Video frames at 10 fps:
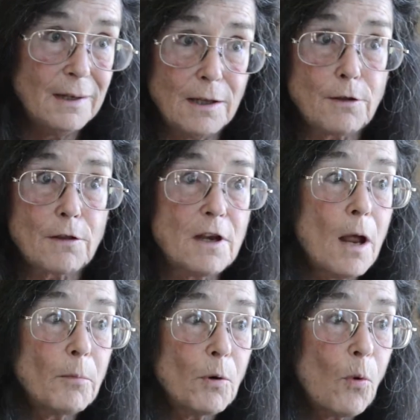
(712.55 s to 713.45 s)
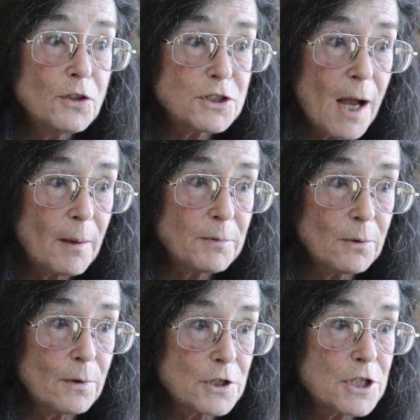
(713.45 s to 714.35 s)
either the #1
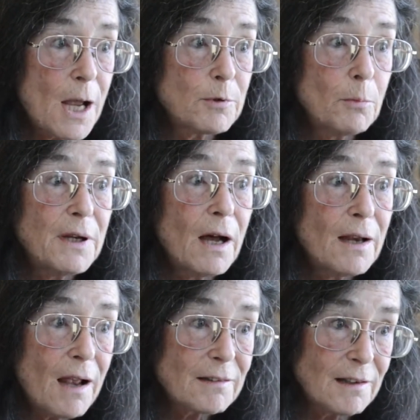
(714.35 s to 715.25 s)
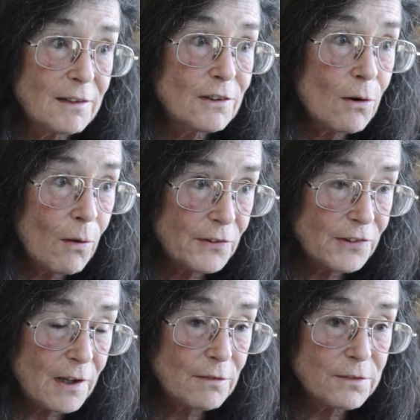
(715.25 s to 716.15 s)
chapter or the chapter Beyond Excellence in all the
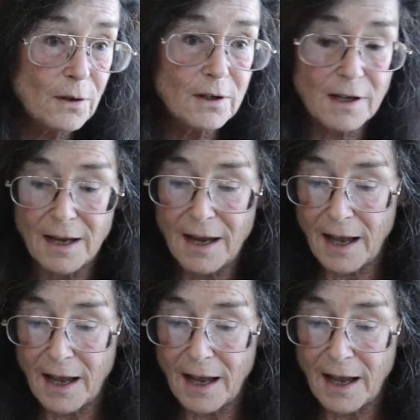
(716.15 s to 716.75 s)
state of Florida,